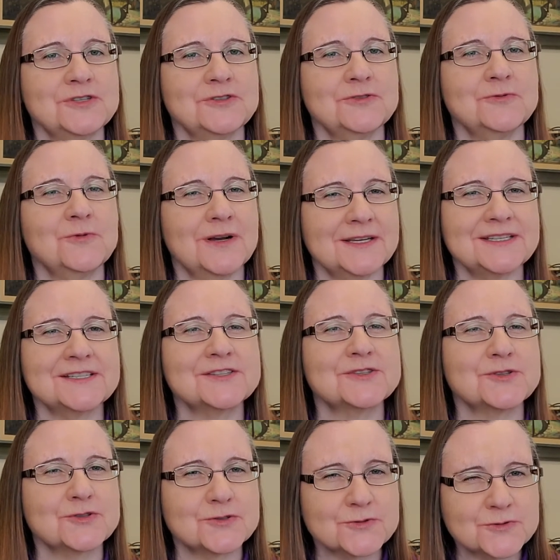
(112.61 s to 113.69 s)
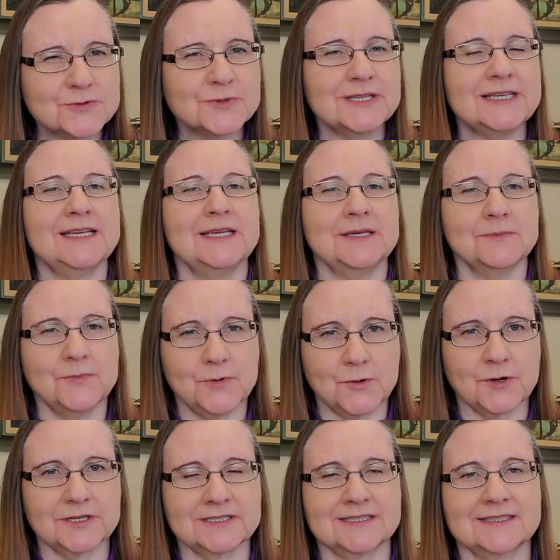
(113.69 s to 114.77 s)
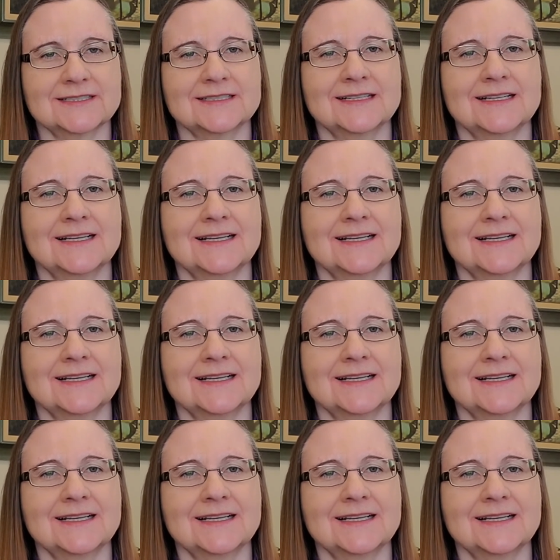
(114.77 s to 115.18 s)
to what is truly important.